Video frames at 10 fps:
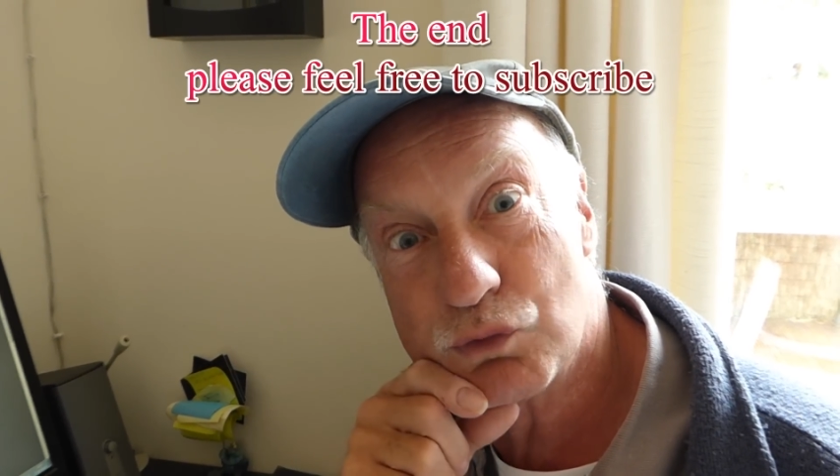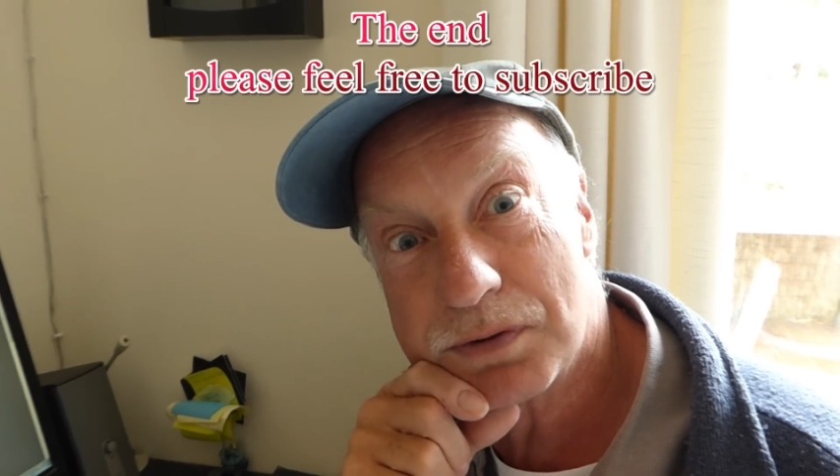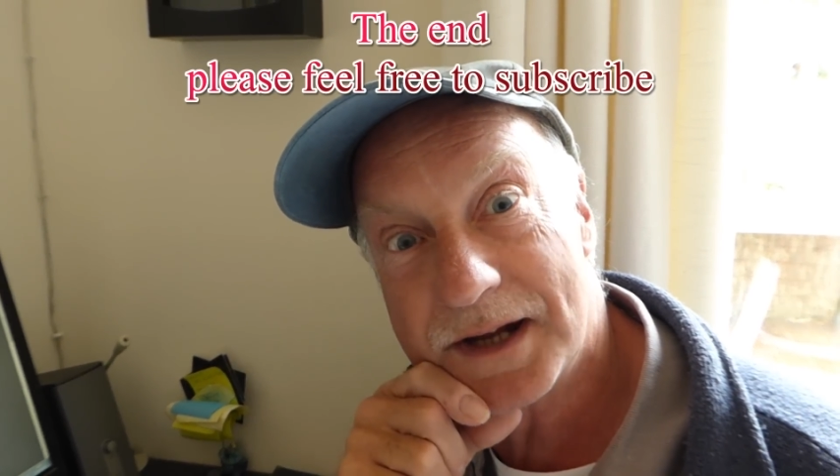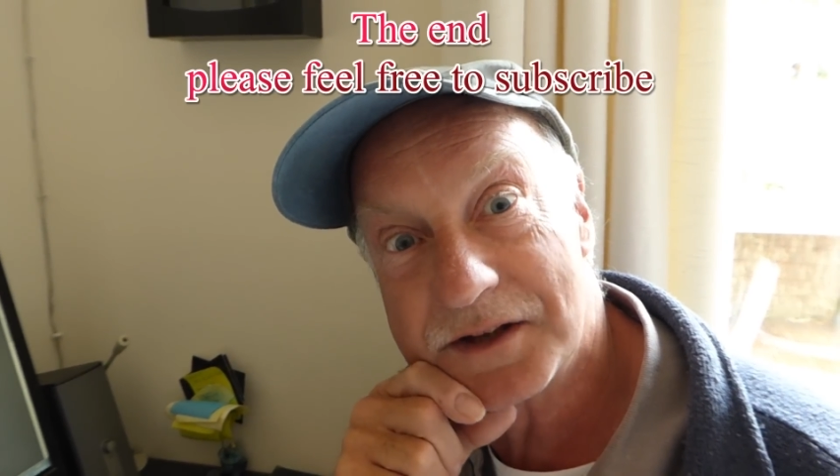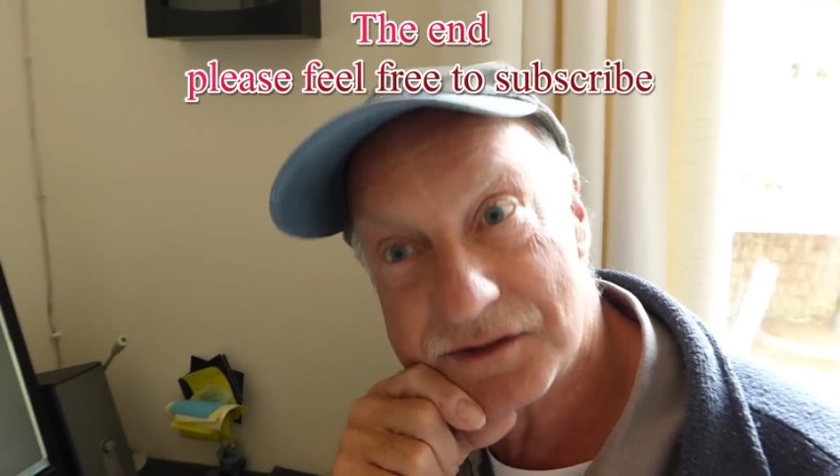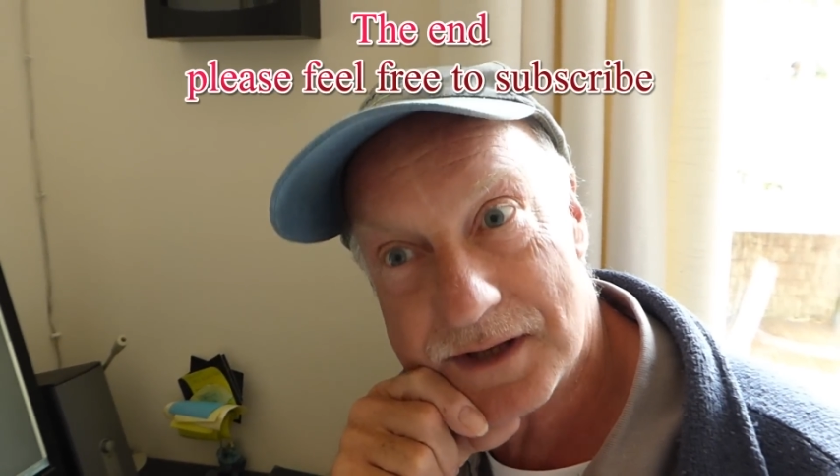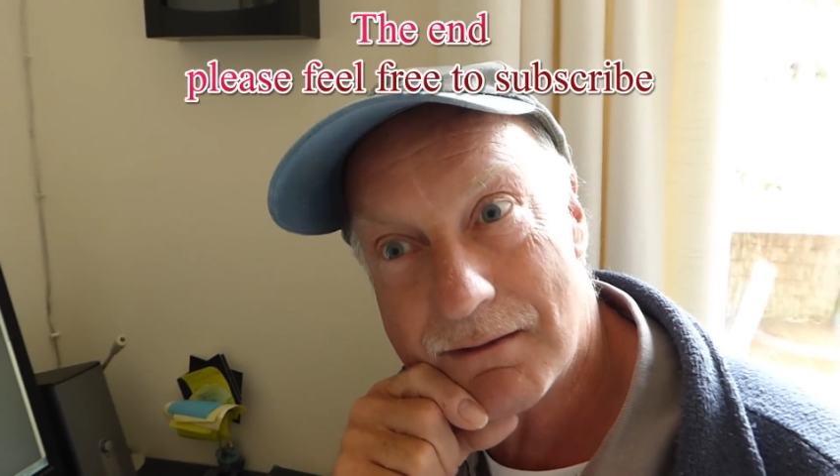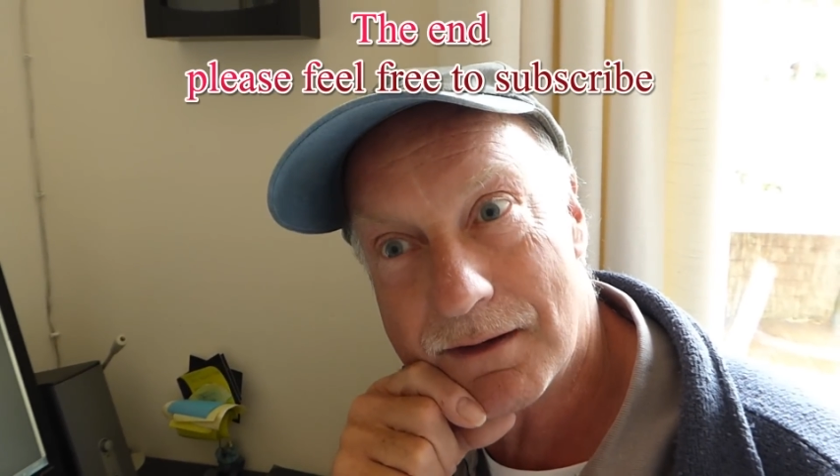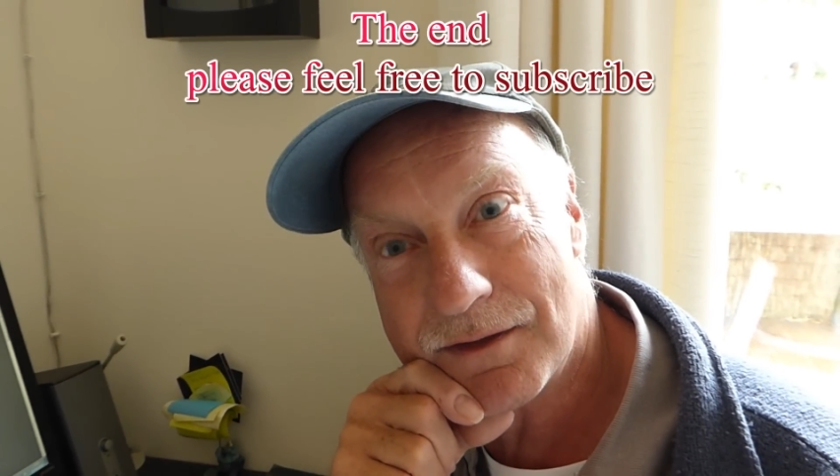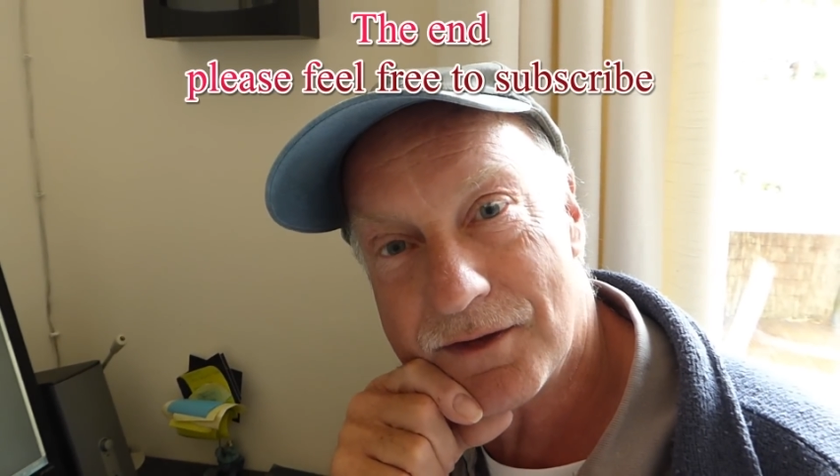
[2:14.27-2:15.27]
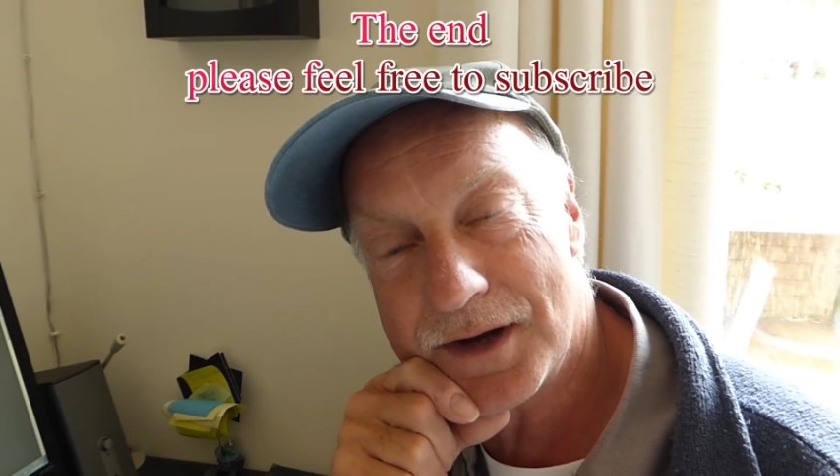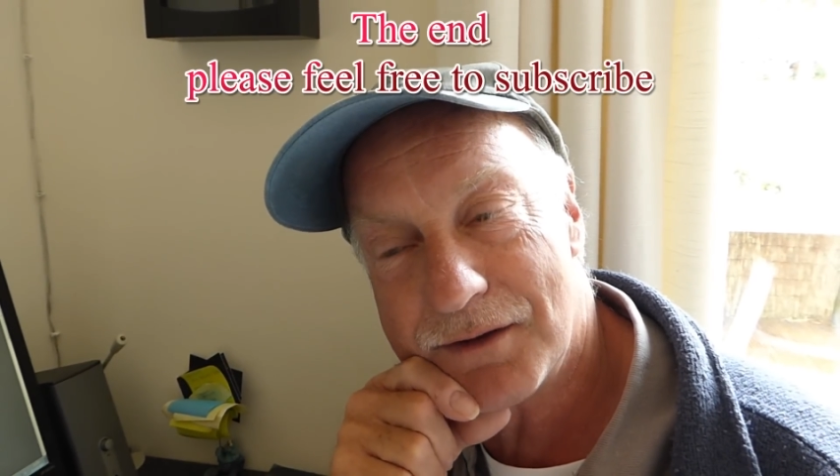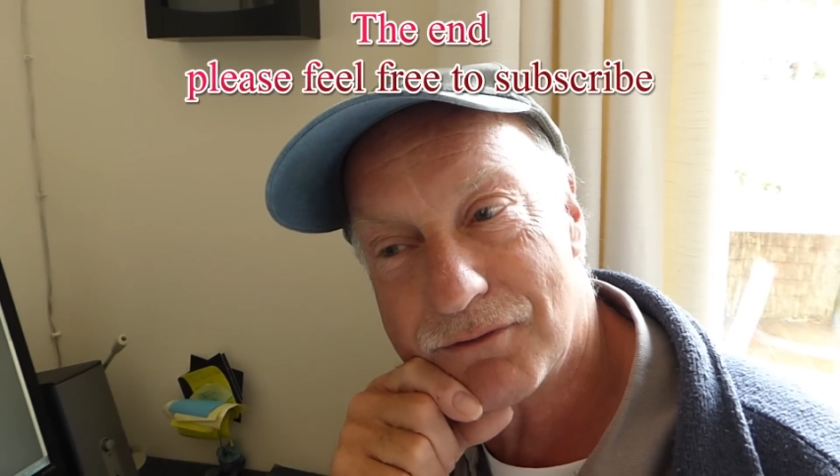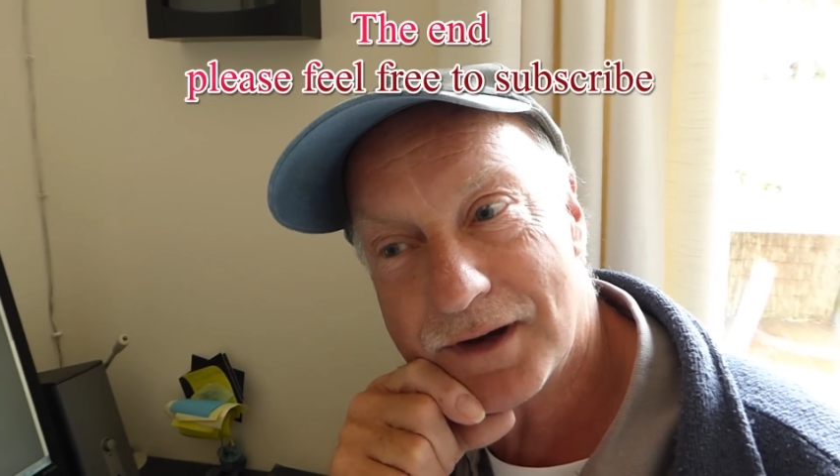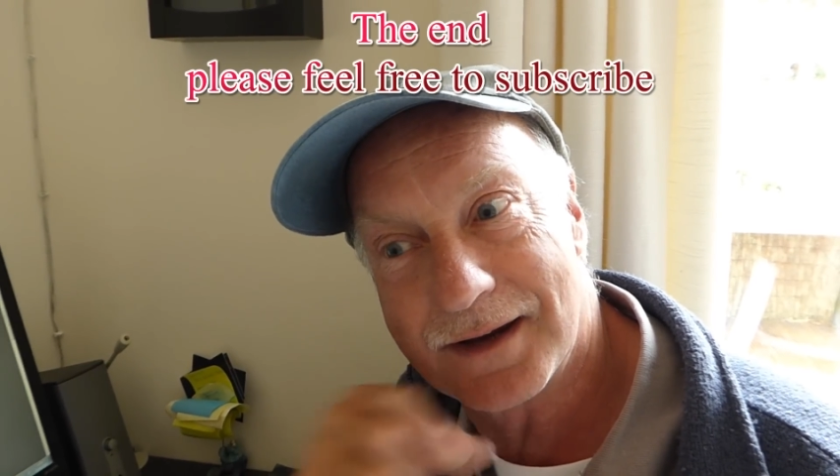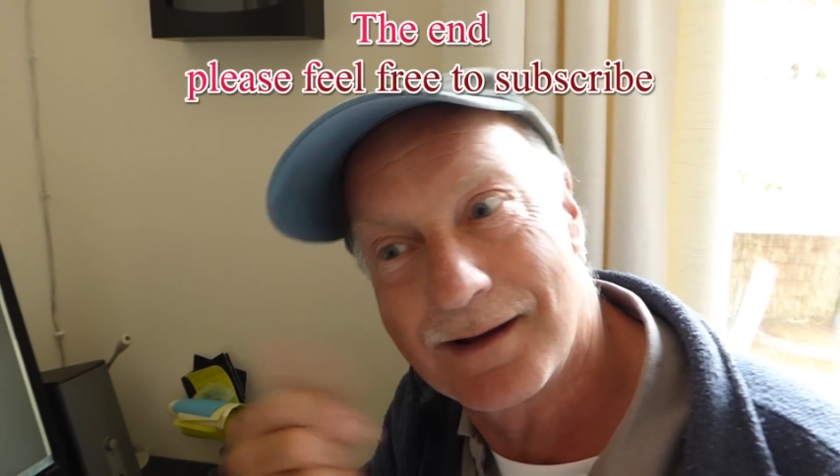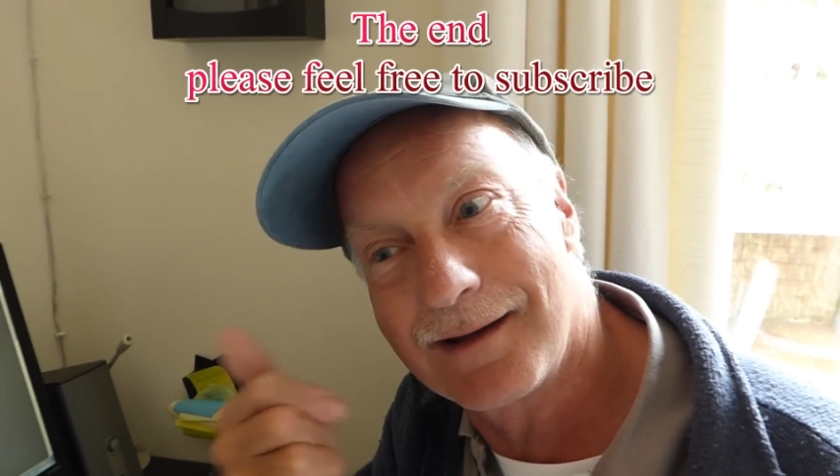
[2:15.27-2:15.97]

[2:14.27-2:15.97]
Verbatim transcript: place, Dereton 33.